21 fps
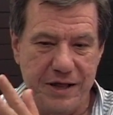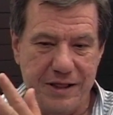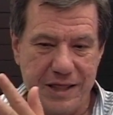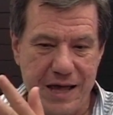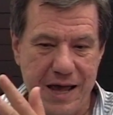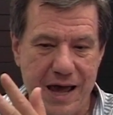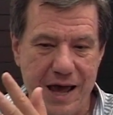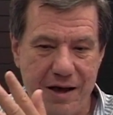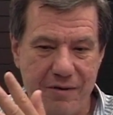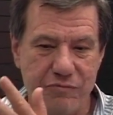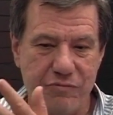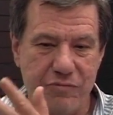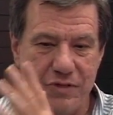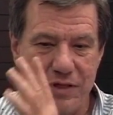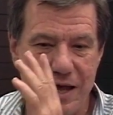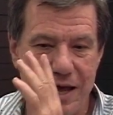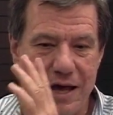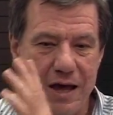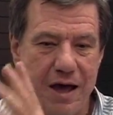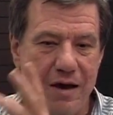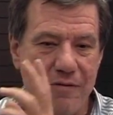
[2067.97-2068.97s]
they
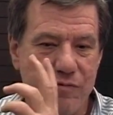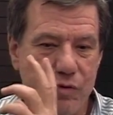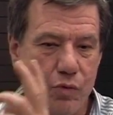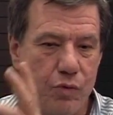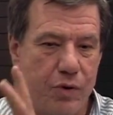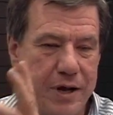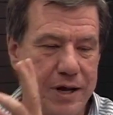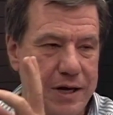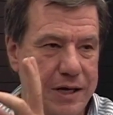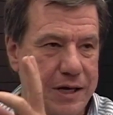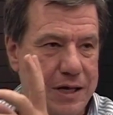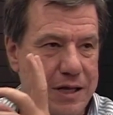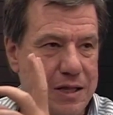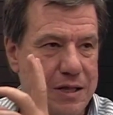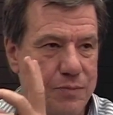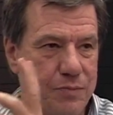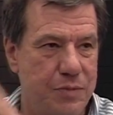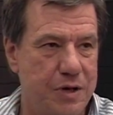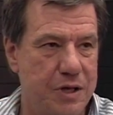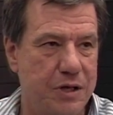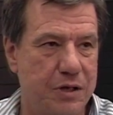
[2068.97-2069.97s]
have a rating in the
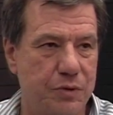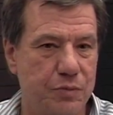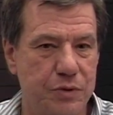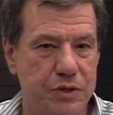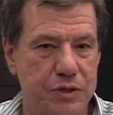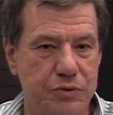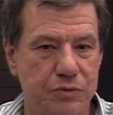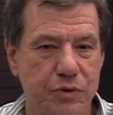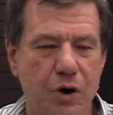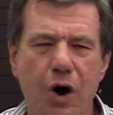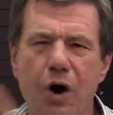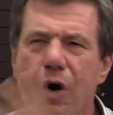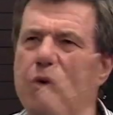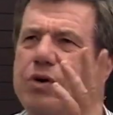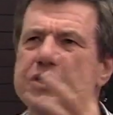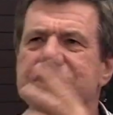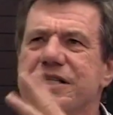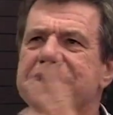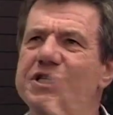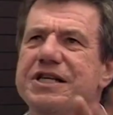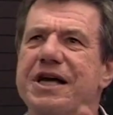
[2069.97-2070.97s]
middle between. Oh, it's
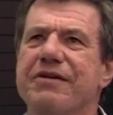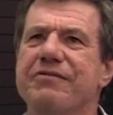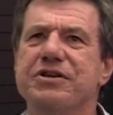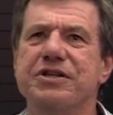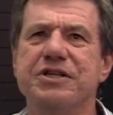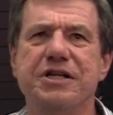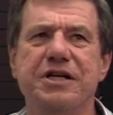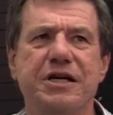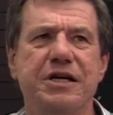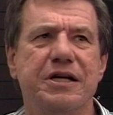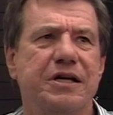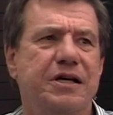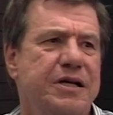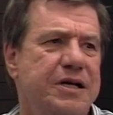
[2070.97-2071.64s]
a 17.